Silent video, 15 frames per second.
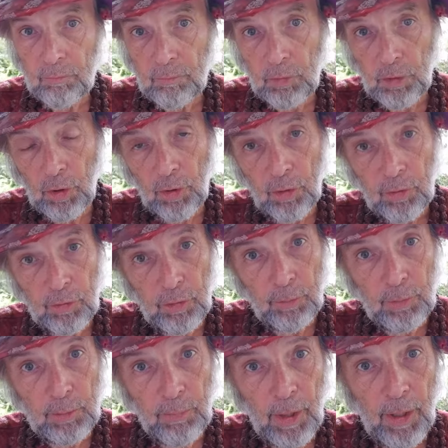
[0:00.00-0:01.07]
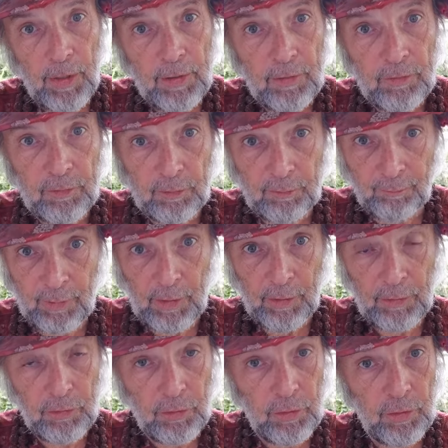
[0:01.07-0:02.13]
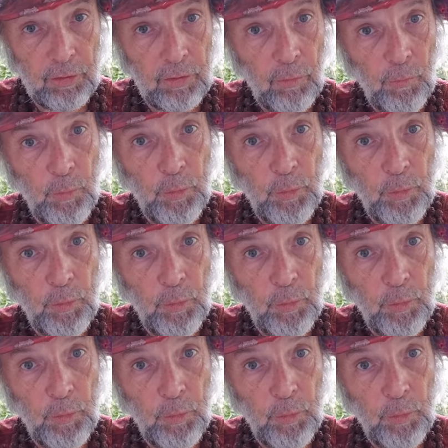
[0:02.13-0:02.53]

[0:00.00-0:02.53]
Your human body is a sphere turned